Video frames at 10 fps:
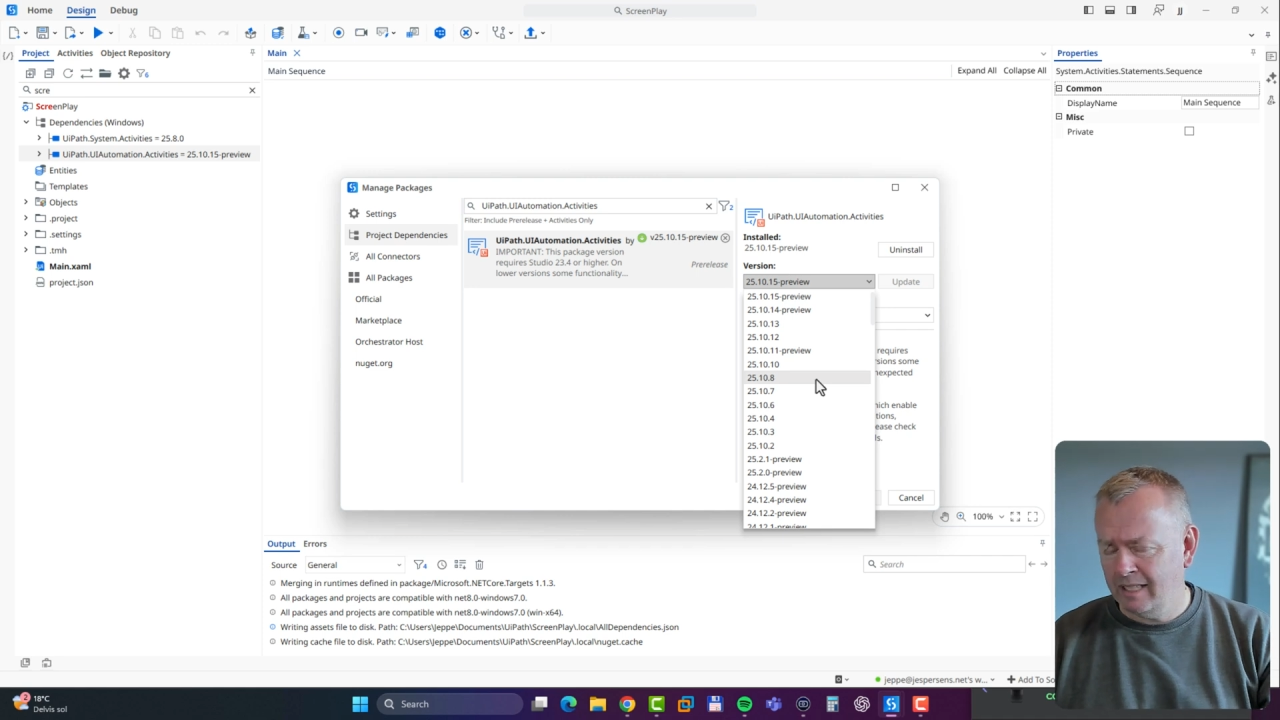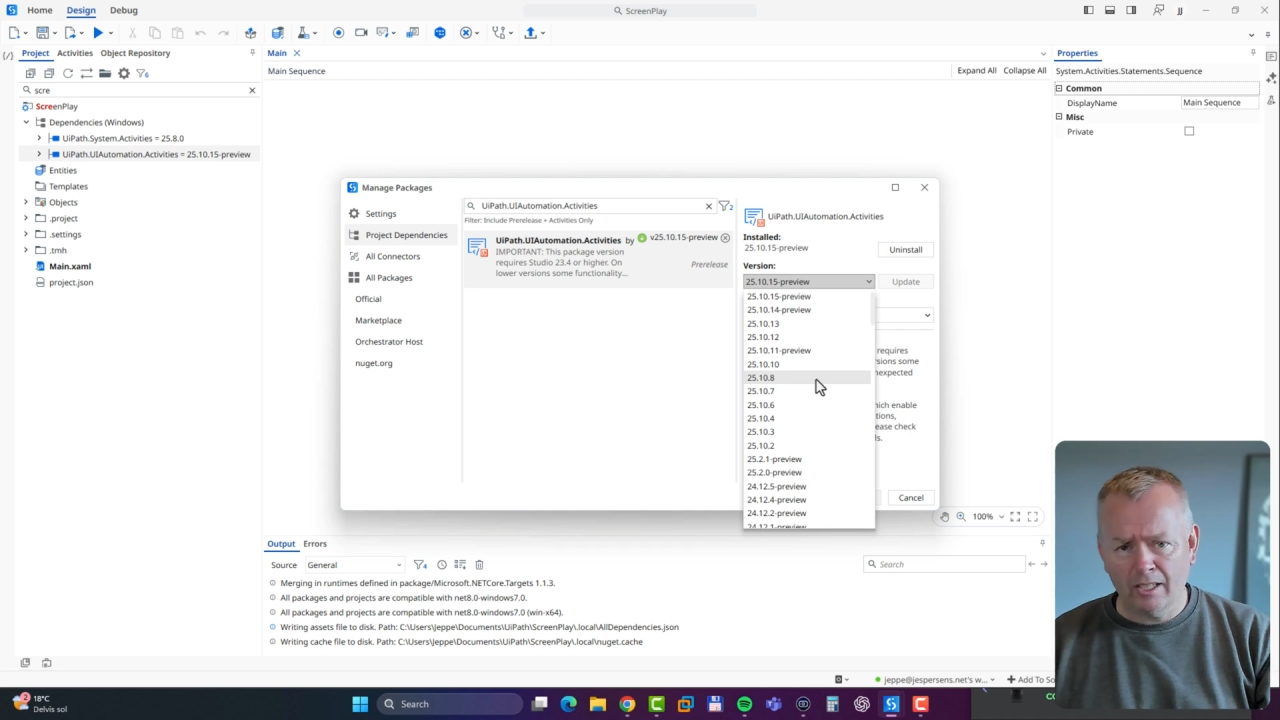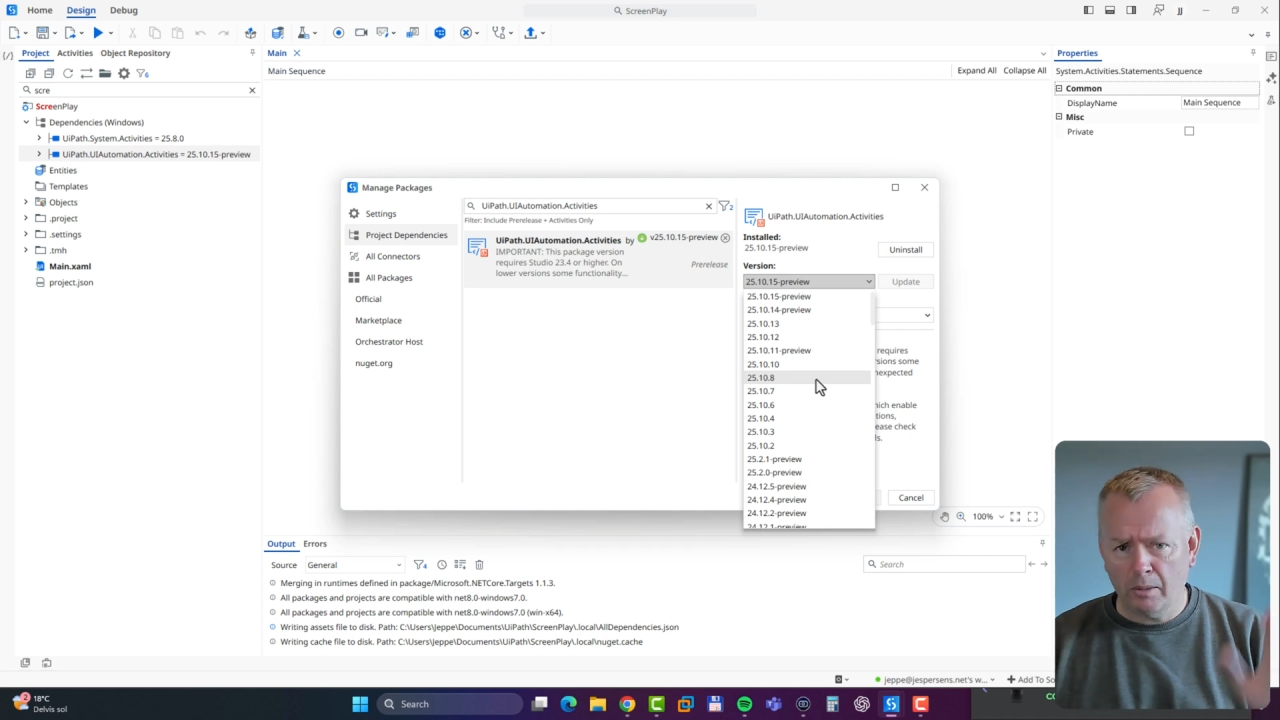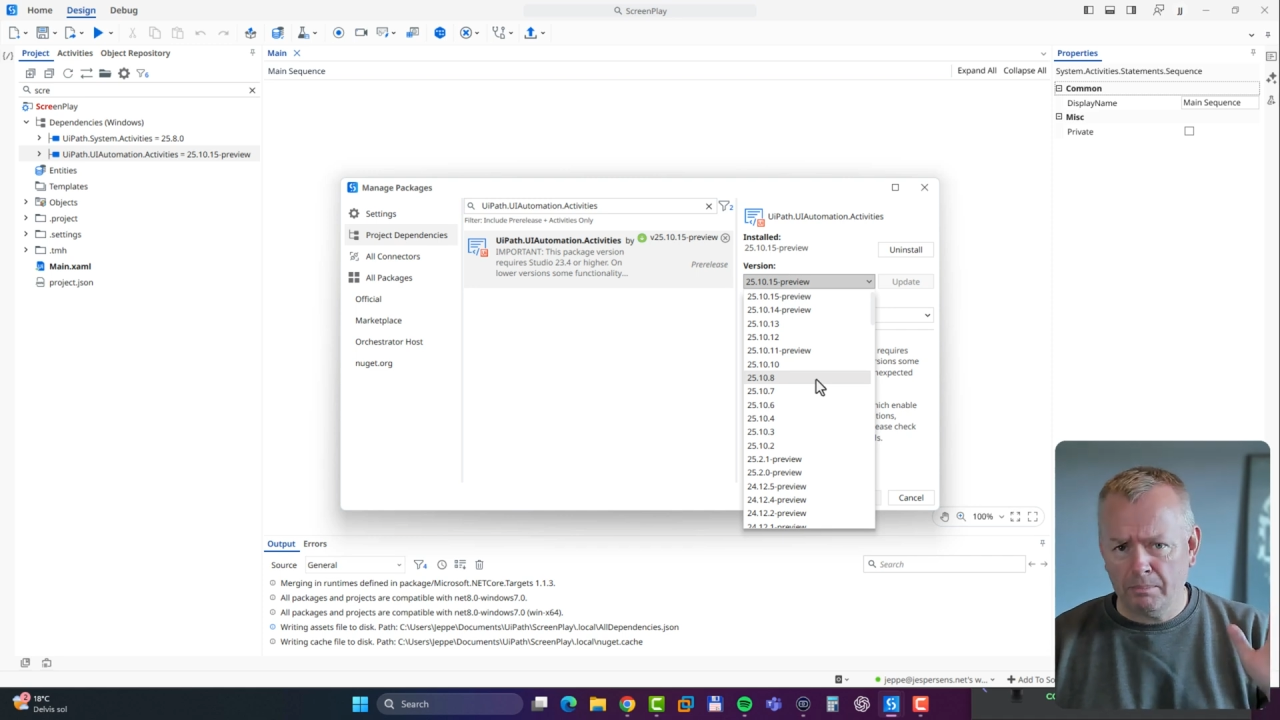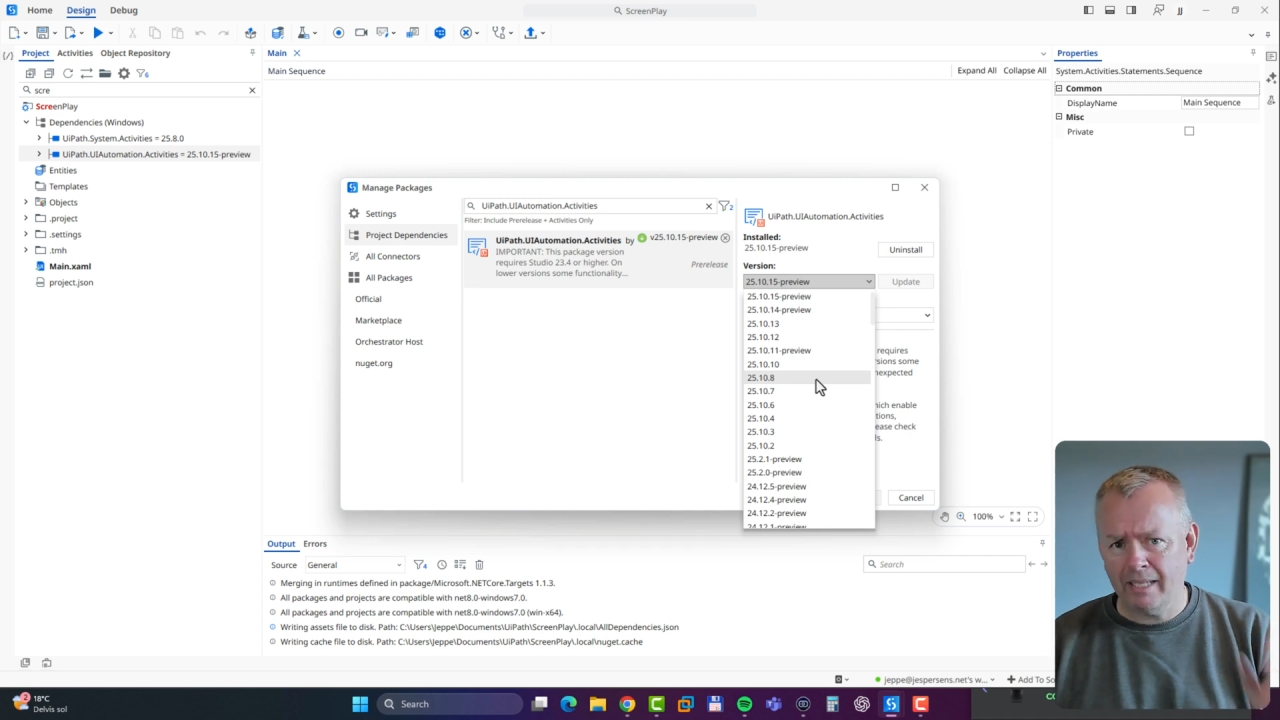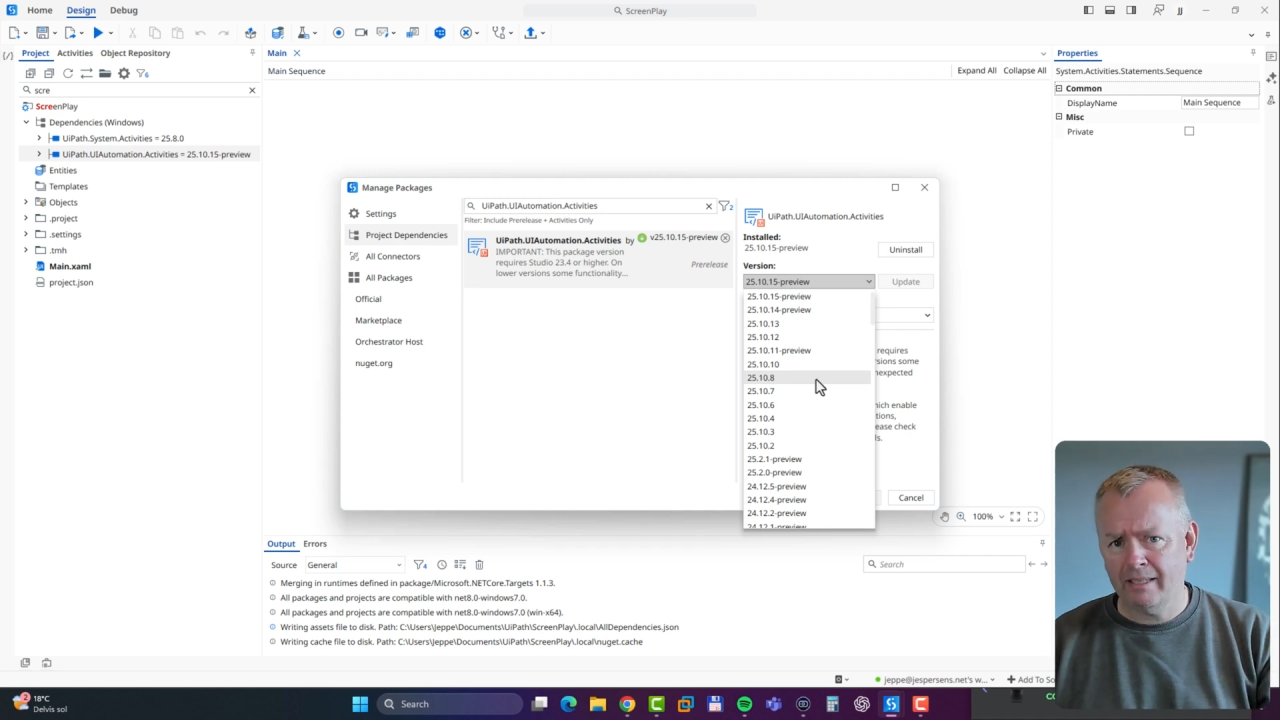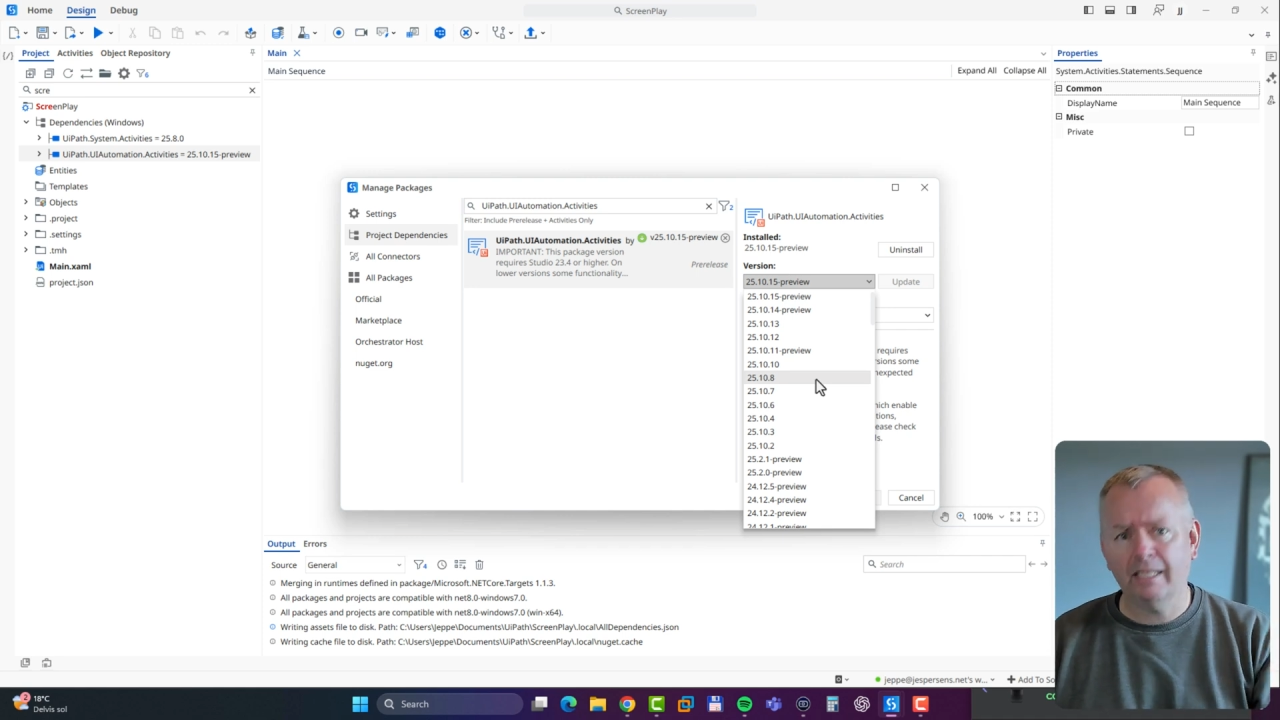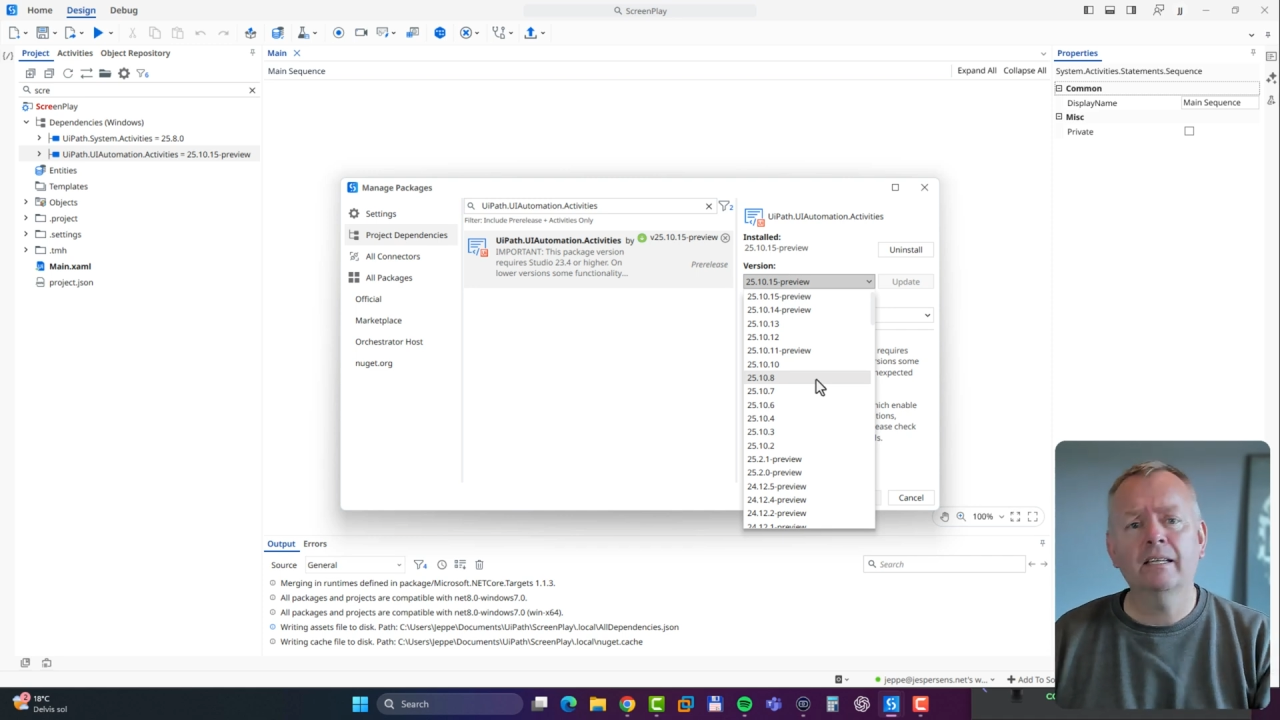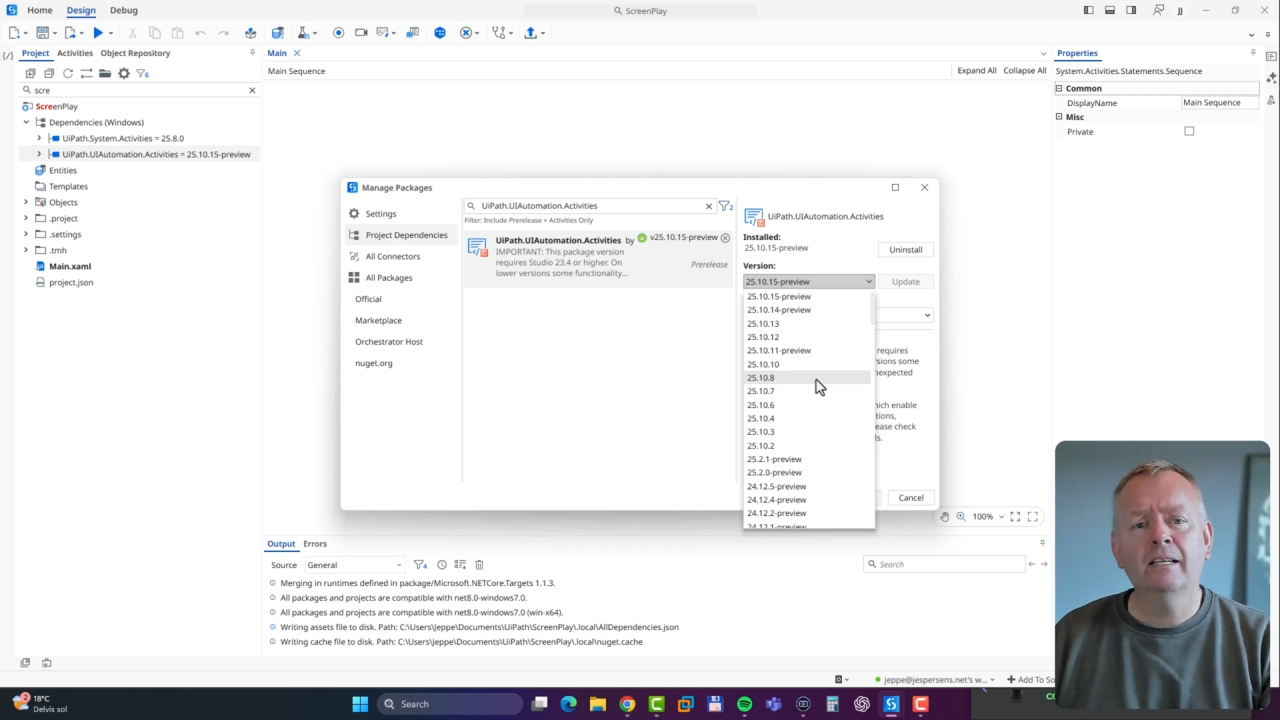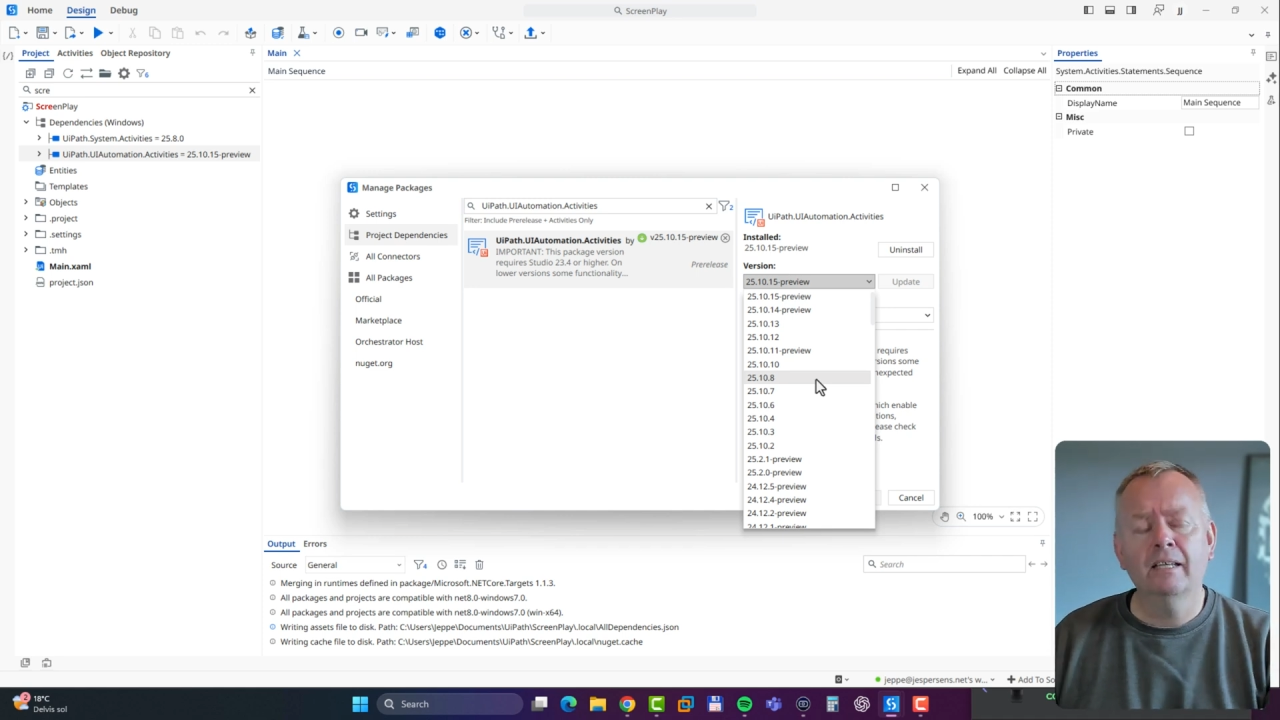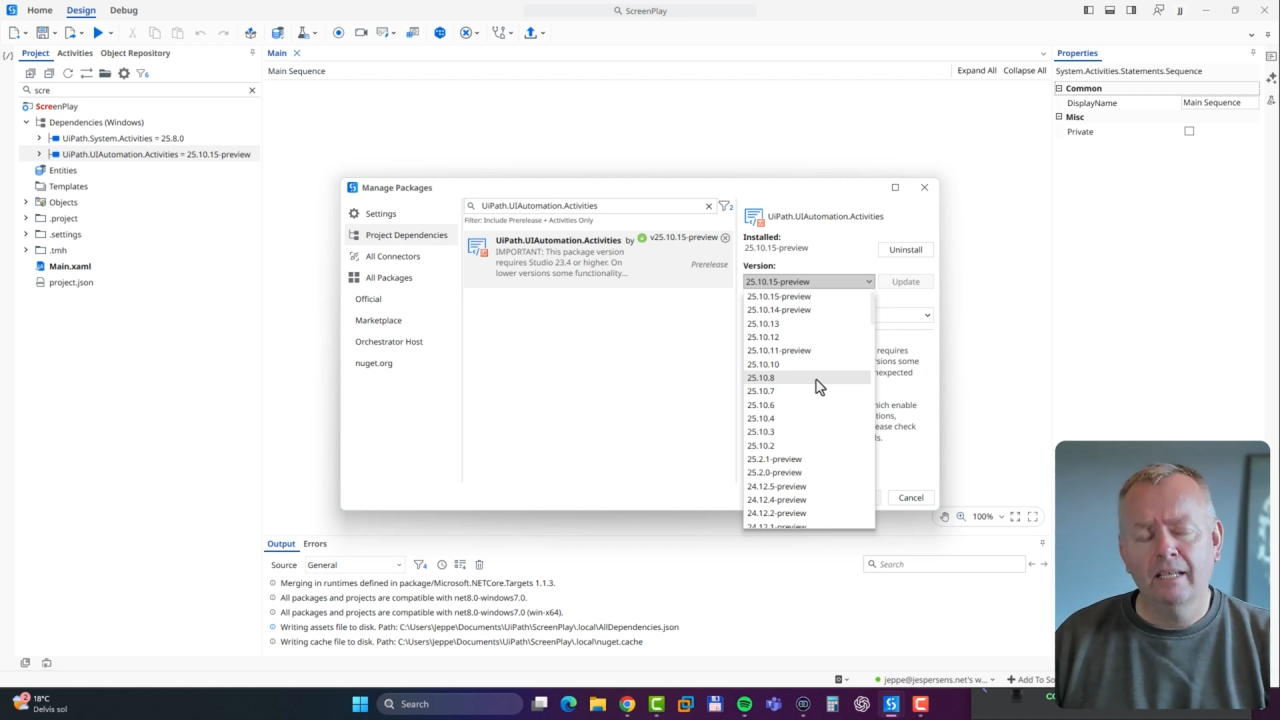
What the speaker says: and up, I think,